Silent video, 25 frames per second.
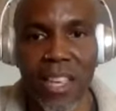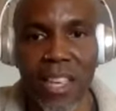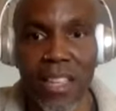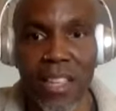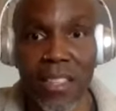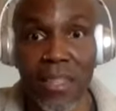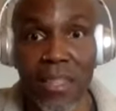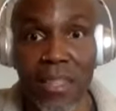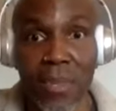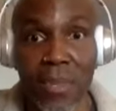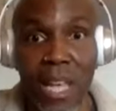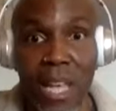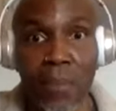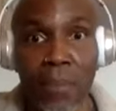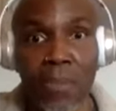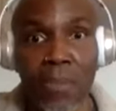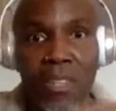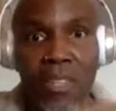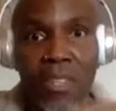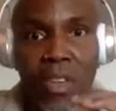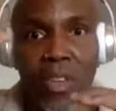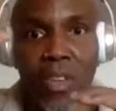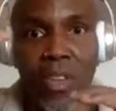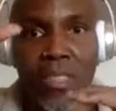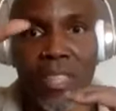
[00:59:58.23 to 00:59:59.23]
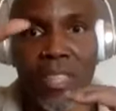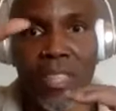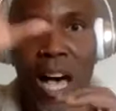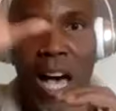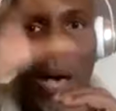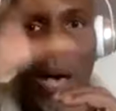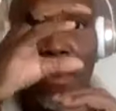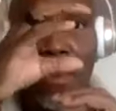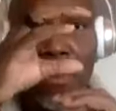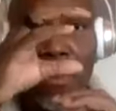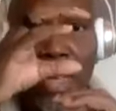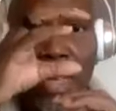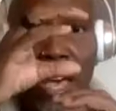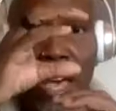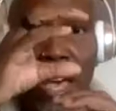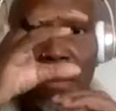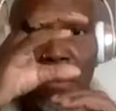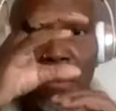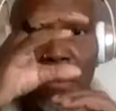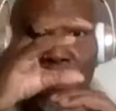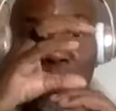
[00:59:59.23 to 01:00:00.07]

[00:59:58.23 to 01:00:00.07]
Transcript: And sometimes it's on top of that.